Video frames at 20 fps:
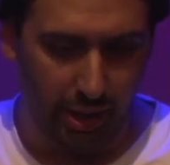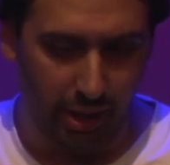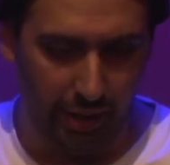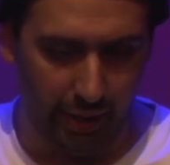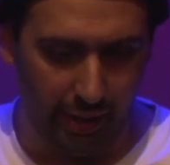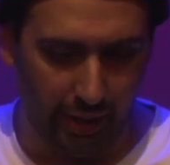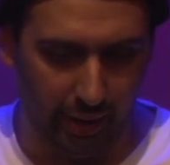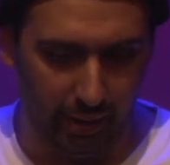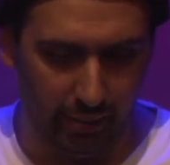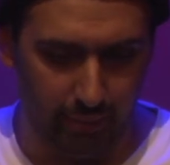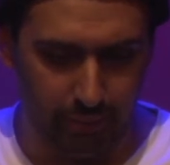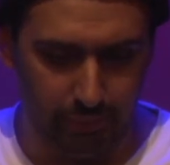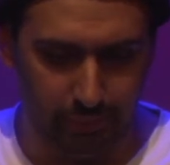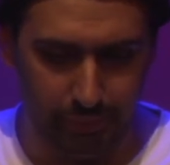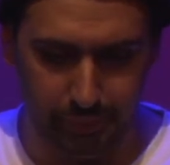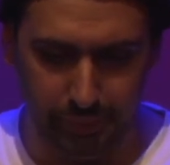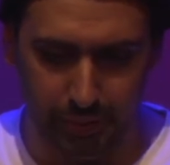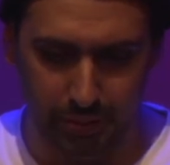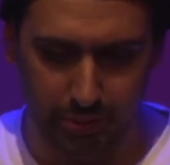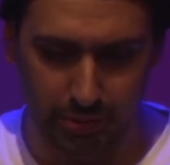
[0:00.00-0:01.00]

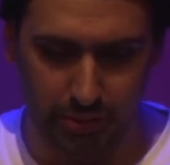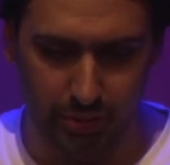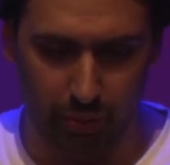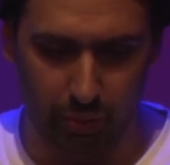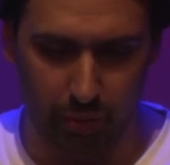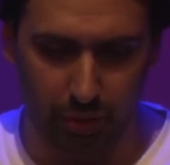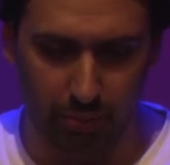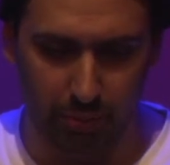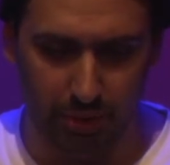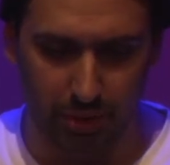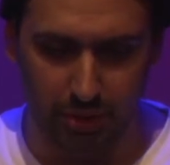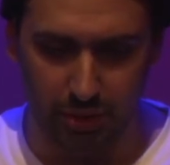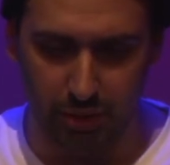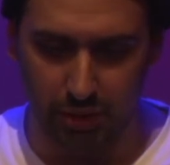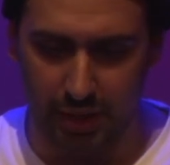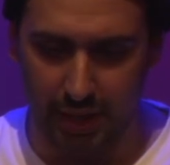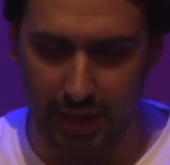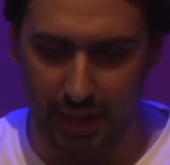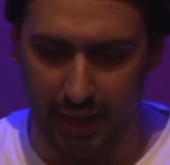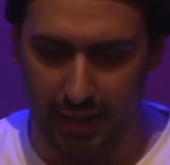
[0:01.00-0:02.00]
So what I'm going to do
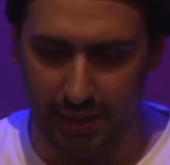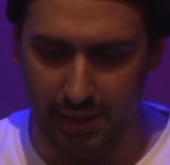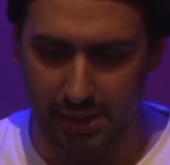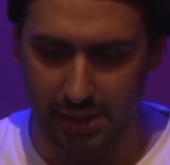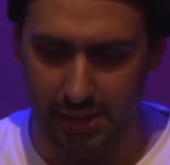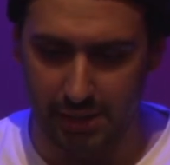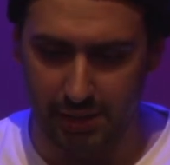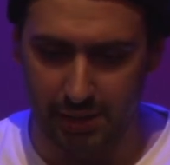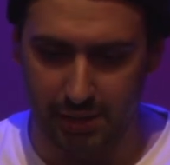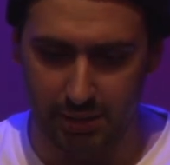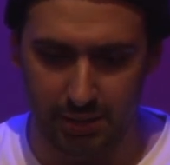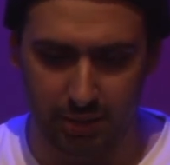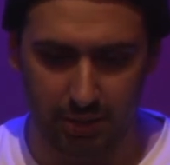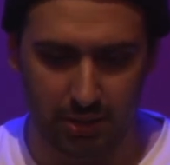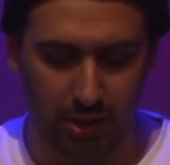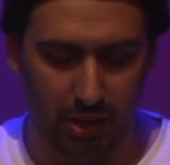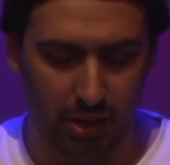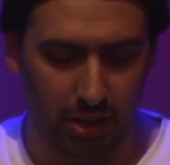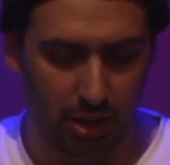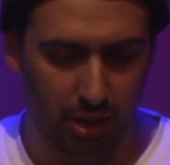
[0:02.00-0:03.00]
now is,